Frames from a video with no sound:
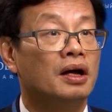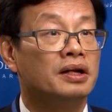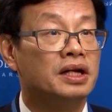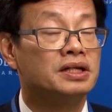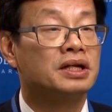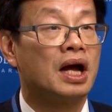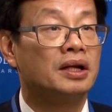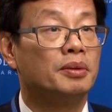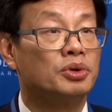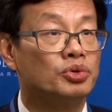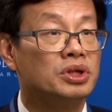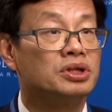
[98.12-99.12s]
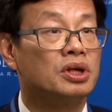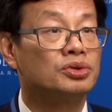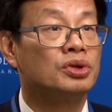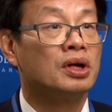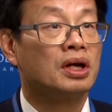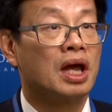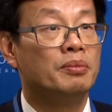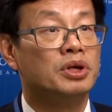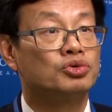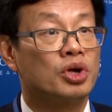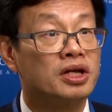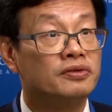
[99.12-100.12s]
this kind of research can be
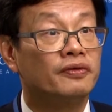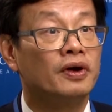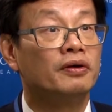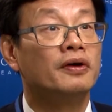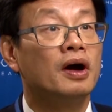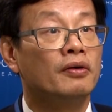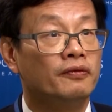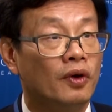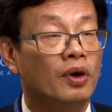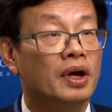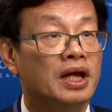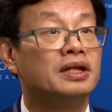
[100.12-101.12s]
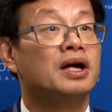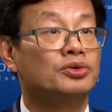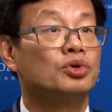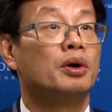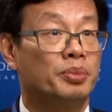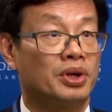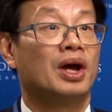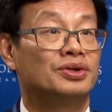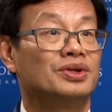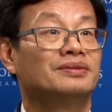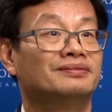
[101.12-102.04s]
transferred for industrial application.